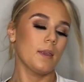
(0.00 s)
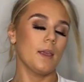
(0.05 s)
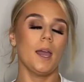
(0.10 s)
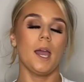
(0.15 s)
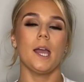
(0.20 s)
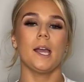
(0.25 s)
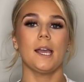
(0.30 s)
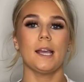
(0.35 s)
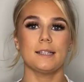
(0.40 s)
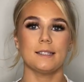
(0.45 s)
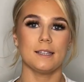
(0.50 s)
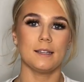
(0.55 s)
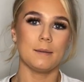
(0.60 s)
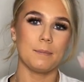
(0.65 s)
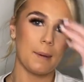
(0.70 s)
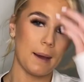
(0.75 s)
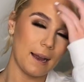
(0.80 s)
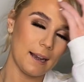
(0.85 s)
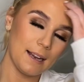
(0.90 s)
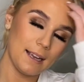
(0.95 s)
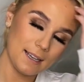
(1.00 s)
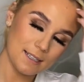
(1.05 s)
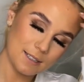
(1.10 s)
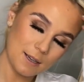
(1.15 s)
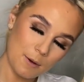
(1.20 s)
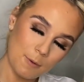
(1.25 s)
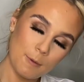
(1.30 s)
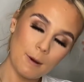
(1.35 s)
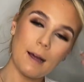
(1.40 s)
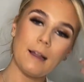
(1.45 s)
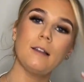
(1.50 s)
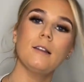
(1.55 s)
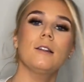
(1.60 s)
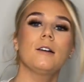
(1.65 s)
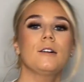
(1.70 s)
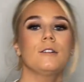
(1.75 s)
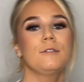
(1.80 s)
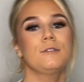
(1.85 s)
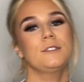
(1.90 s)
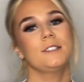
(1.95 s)
Okay, so the palette is a
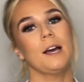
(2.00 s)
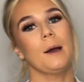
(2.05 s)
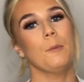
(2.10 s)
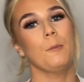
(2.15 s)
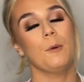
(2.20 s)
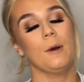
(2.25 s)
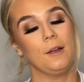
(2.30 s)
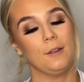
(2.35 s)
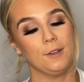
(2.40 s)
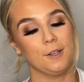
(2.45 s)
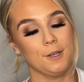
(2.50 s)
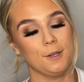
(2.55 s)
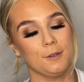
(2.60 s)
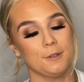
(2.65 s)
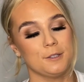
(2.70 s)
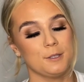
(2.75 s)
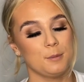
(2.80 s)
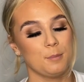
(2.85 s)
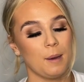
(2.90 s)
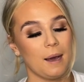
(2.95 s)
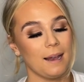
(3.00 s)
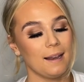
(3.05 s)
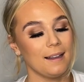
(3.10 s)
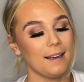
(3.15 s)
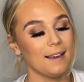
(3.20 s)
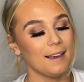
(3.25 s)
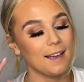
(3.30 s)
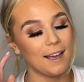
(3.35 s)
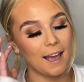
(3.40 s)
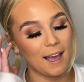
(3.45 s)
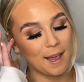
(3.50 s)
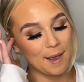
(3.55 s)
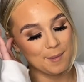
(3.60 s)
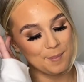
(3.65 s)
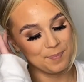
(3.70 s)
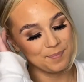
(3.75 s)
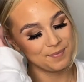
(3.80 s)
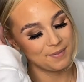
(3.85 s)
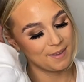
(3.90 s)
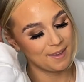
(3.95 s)
well-loved and well-used palette.
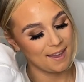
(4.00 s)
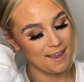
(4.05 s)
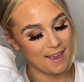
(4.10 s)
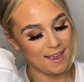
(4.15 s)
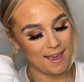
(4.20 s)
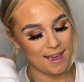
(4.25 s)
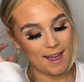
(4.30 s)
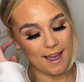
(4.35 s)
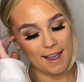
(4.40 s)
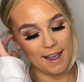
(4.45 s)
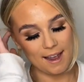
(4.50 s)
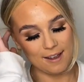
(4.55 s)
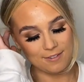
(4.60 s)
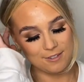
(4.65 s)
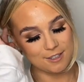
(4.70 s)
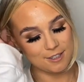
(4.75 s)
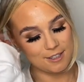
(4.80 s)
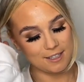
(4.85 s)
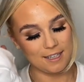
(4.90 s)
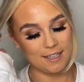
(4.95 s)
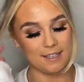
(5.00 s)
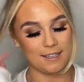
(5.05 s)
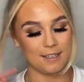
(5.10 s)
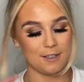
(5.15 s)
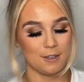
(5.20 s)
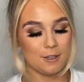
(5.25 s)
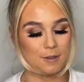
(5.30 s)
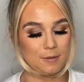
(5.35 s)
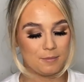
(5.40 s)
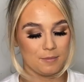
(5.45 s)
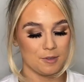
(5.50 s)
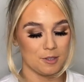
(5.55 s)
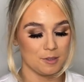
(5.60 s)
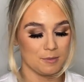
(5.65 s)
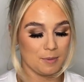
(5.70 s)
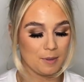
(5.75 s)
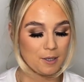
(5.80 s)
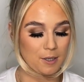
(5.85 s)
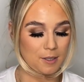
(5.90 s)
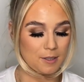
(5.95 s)
I have just cleaned it up just
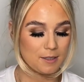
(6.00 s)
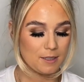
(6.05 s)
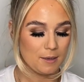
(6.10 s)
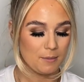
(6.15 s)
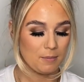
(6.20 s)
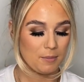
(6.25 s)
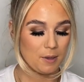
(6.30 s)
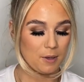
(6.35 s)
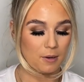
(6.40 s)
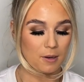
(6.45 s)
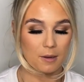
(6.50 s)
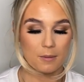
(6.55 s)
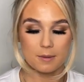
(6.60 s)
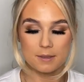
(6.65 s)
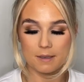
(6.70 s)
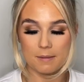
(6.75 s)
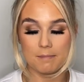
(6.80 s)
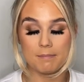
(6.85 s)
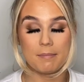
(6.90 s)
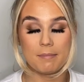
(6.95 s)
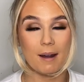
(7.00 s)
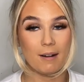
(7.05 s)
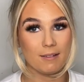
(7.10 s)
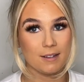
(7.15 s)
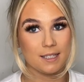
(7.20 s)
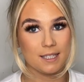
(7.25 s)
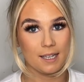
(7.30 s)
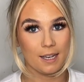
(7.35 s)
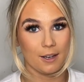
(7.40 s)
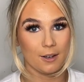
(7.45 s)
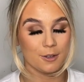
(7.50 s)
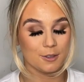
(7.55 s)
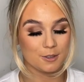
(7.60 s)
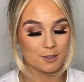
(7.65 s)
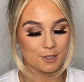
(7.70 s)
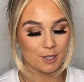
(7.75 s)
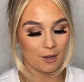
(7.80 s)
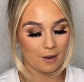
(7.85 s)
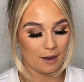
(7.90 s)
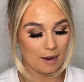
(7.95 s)
because it purely was embarrassing. I couldn't
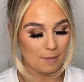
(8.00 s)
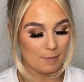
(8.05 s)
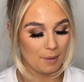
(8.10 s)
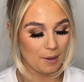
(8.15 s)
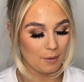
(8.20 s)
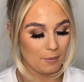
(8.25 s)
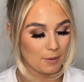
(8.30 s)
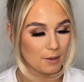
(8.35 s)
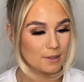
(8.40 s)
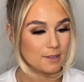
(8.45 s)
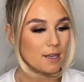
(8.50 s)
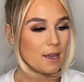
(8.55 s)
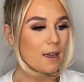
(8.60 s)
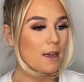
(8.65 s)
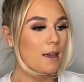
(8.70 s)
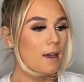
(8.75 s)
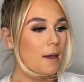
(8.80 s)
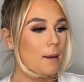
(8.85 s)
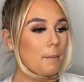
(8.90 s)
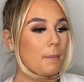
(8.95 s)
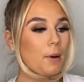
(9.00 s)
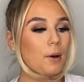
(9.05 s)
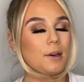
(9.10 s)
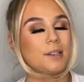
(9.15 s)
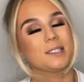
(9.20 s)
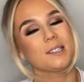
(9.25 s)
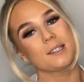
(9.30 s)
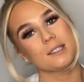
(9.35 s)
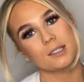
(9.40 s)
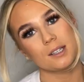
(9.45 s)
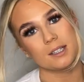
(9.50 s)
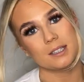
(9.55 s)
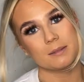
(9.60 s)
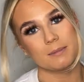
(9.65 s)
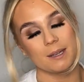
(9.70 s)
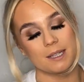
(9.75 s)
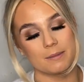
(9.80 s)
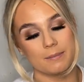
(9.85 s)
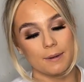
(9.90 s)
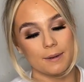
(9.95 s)
show you how bad it was. But also it's got a
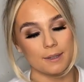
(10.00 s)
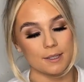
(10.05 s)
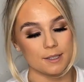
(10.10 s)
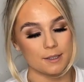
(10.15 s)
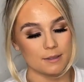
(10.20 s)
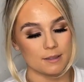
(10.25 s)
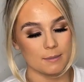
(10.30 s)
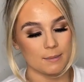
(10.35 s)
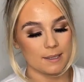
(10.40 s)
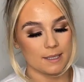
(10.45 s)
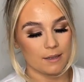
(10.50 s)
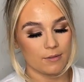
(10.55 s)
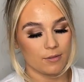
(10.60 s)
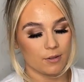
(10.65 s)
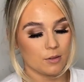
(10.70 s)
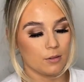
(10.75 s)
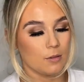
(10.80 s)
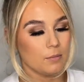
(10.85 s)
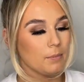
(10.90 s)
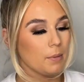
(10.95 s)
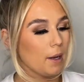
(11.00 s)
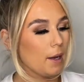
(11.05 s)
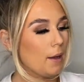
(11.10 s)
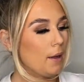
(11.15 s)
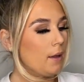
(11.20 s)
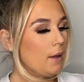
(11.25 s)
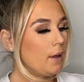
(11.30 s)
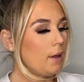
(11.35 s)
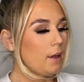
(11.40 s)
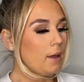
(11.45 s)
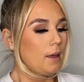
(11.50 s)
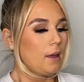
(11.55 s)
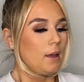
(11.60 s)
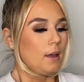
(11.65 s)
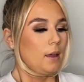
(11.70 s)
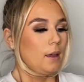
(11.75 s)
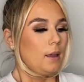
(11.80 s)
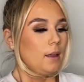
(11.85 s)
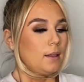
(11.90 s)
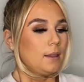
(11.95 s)
smashed mirror, so it's a bit difficult. But
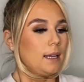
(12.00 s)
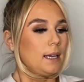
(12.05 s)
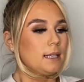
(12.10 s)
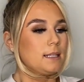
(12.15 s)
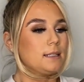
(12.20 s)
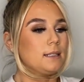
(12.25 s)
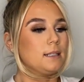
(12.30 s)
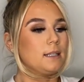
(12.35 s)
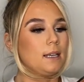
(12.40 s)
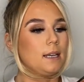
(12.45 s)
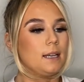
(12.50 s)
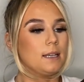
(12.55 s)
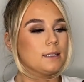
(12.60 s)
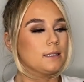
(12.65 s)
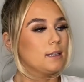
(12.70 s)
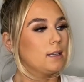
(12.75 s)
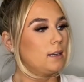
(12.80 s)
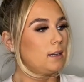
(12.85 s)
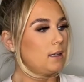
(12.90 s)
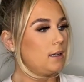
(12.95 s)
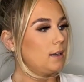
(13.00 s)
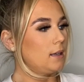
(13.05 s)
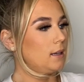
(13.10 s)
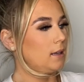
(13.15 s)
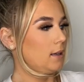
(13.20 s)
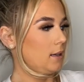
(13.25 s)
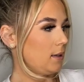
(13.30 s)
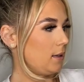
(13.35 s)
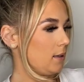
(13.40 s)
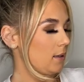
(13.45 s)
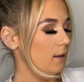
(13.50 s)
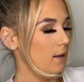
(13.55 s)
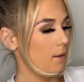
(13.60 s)
this is the